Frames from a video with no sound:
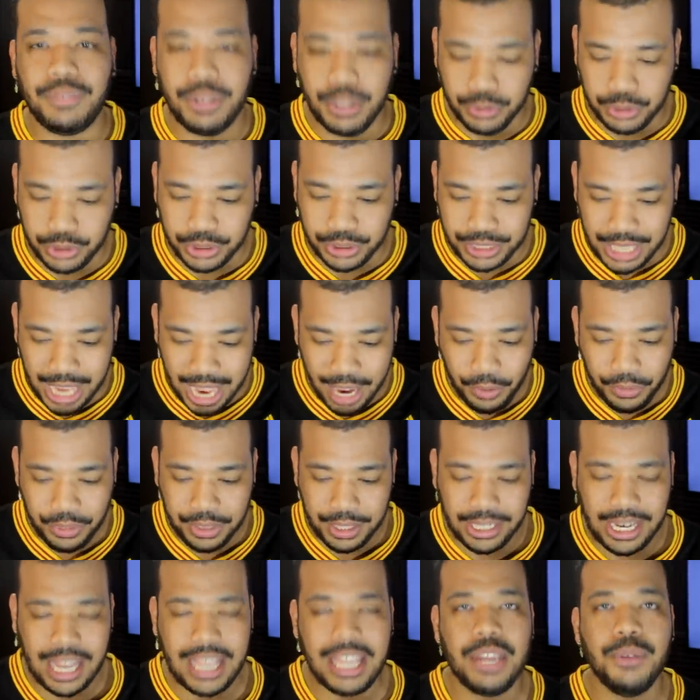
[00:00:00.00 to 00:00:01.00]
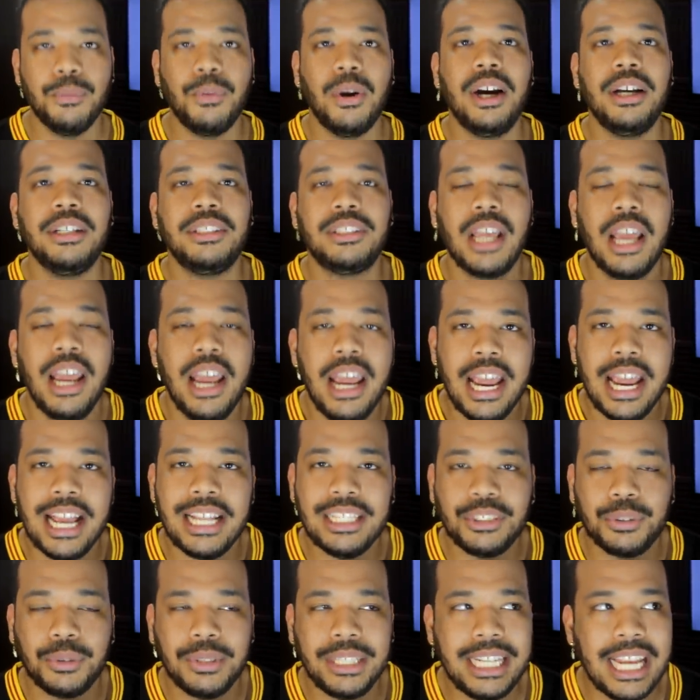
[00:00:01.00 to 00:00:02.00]
if he was just healthy like he was
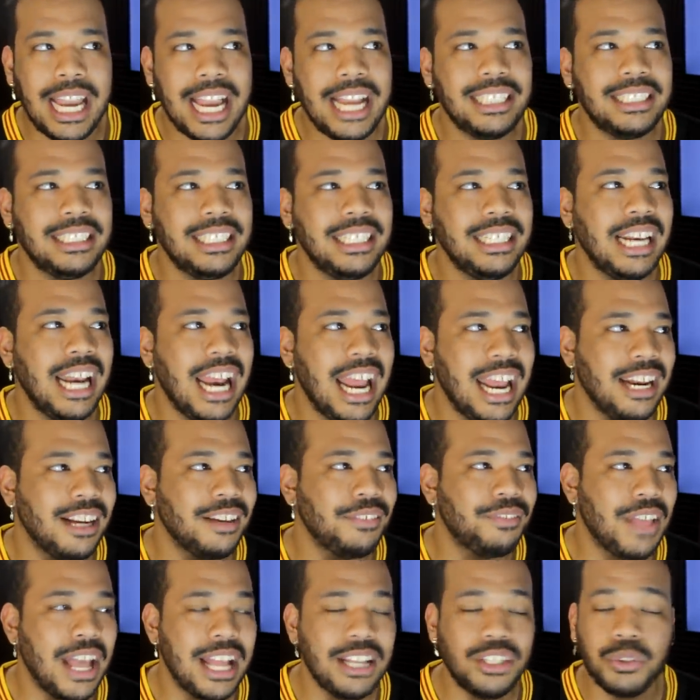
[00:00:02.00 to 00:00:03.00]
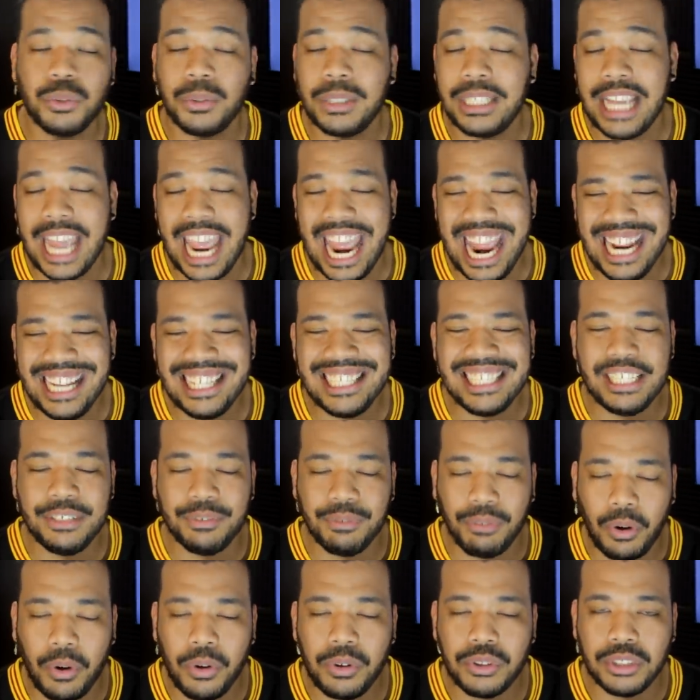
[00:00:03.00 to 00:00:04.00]
in 2018, and if that
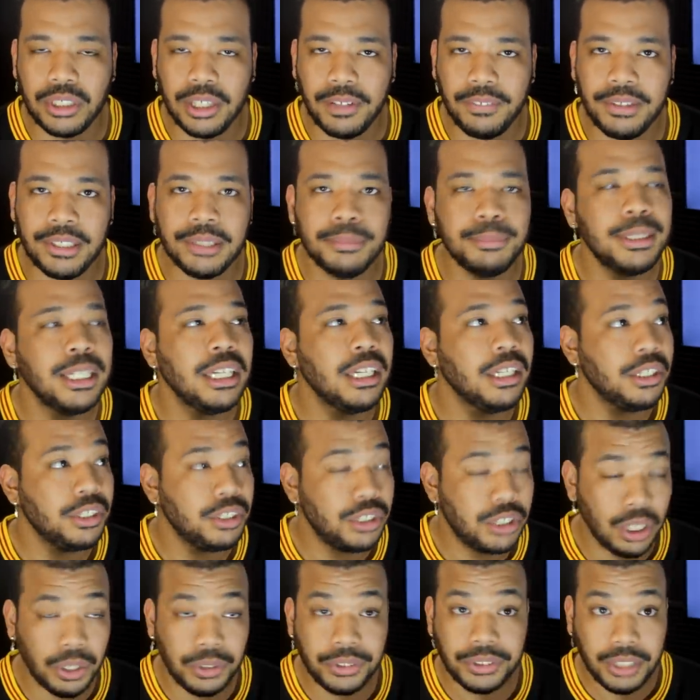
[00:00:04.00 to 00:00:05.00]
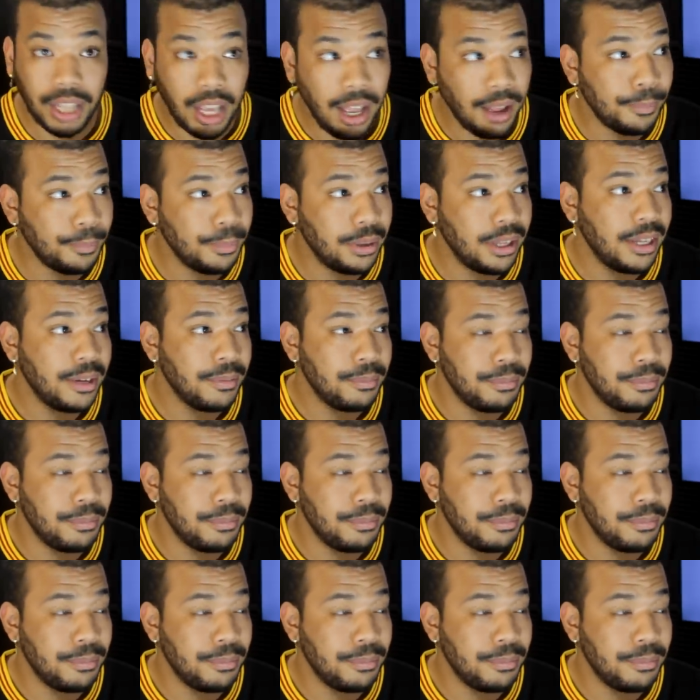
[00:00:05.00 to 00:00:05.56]
2018 version of him shows up.